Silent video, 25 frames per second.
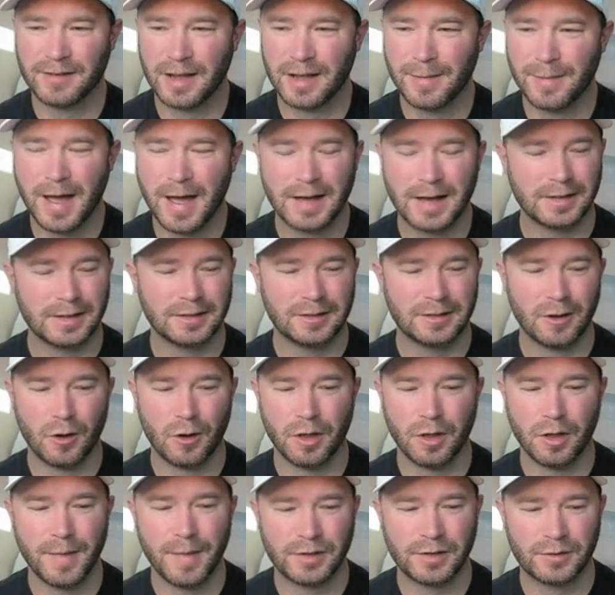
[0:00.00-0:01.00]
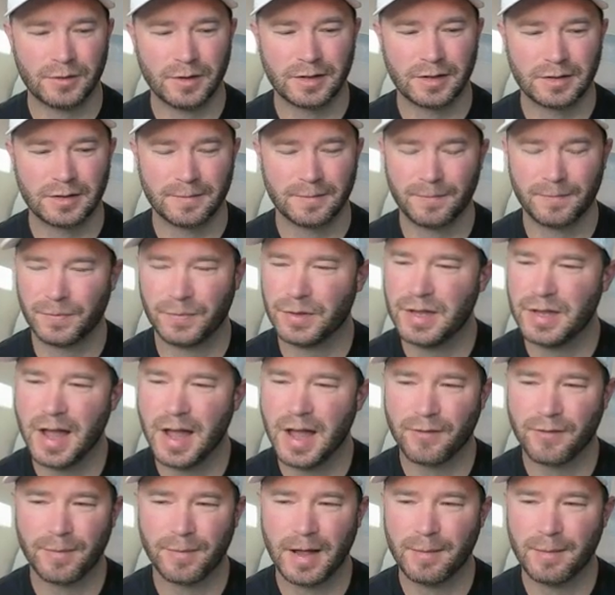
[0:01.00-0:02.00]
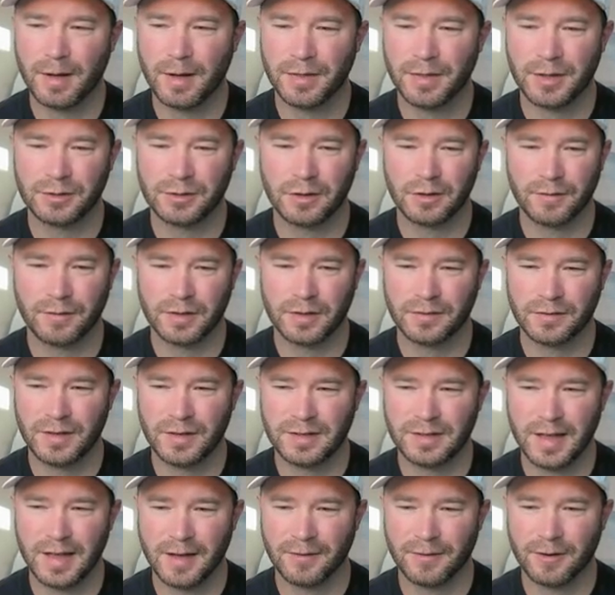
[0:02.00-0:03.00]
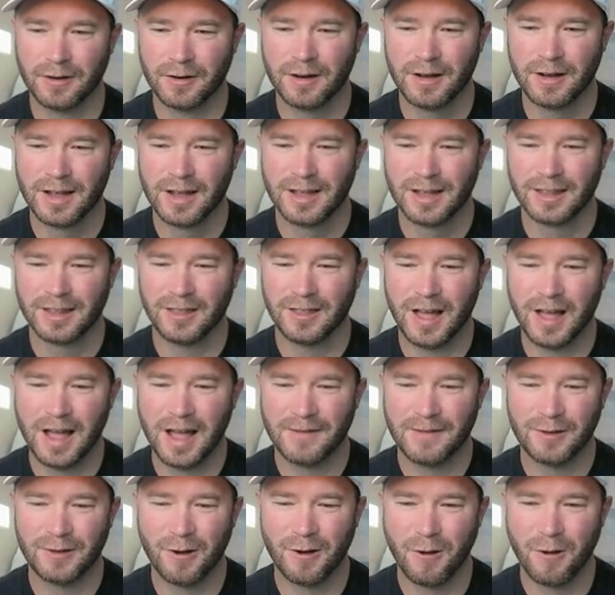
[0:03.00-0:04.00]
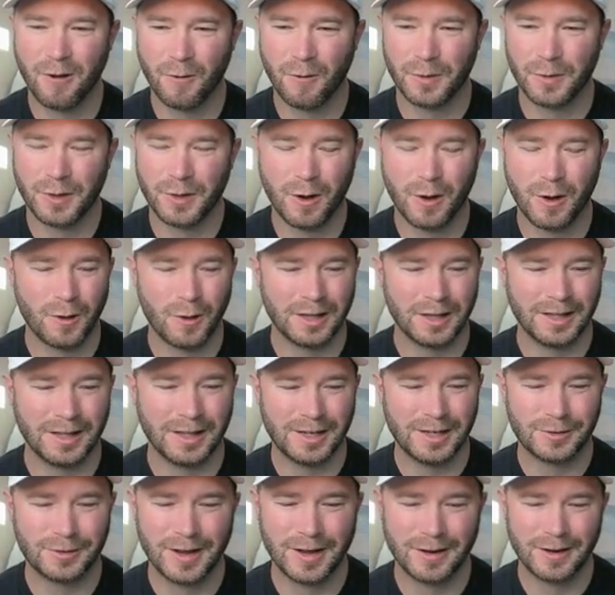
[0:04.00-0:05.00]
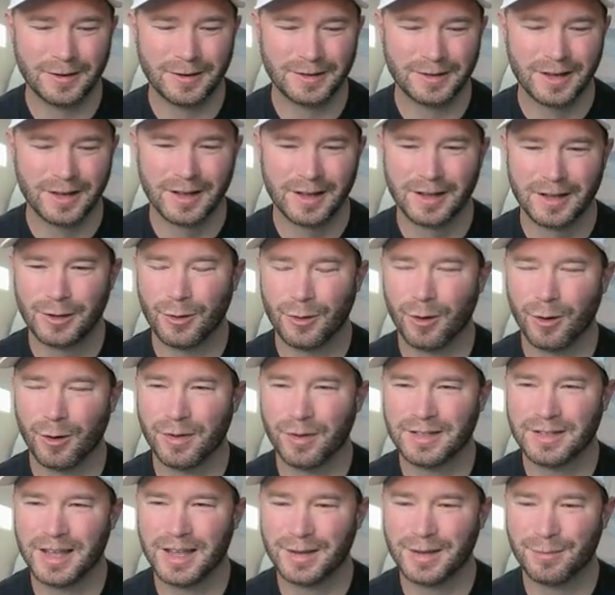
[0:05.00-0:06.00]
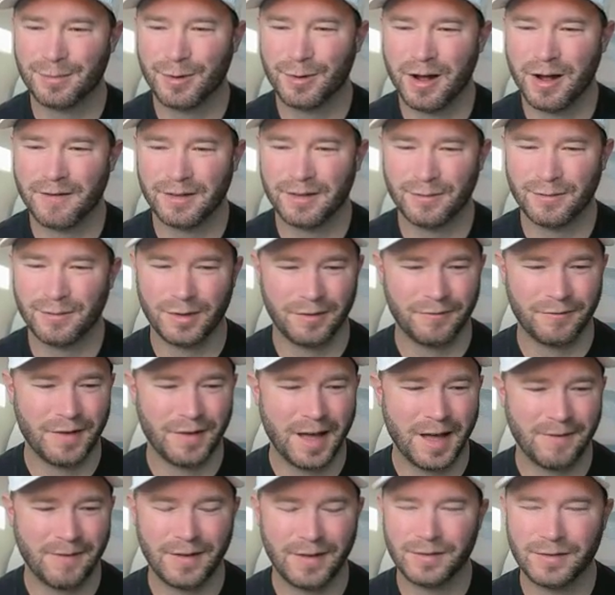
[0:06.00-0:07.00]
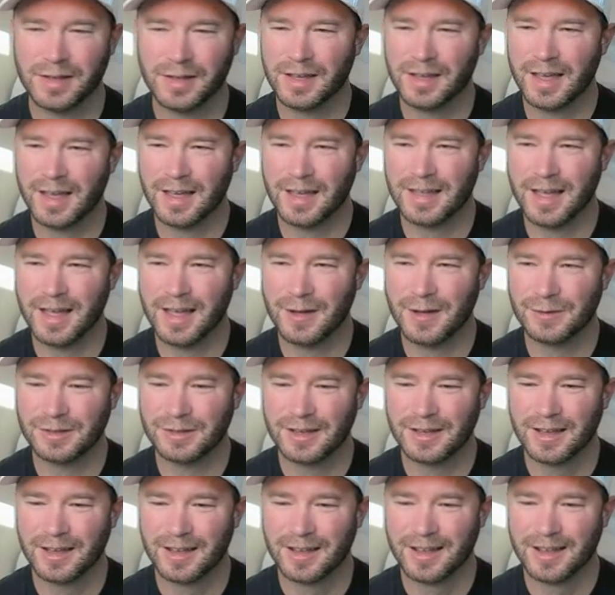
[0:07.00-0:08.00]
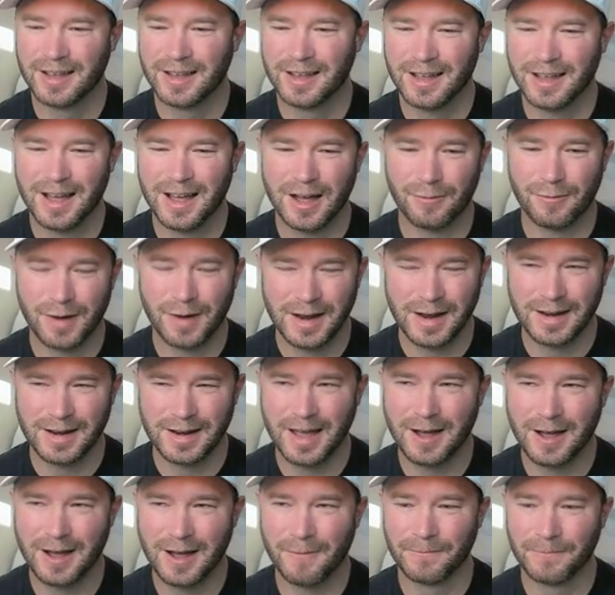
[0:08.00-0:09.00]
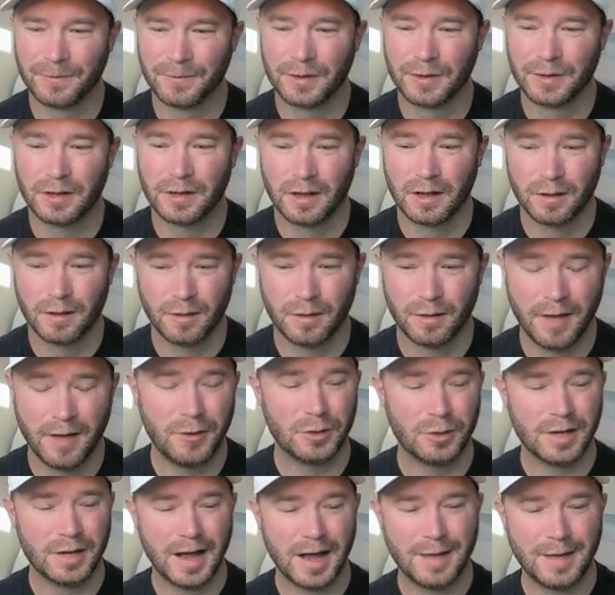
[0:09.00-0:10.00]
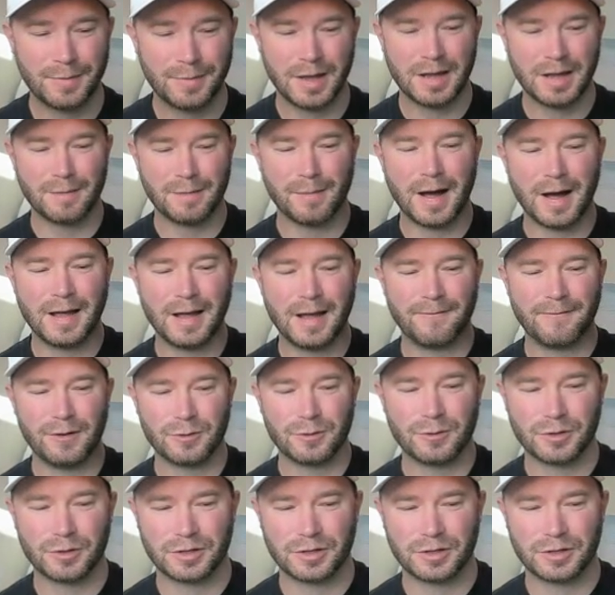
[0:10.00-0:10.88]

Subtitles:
access to all the metrics. Never pay monthly service fees ever. Live call with all elite traders who are with Take Profit with 550K accounts right now. If you type in My Future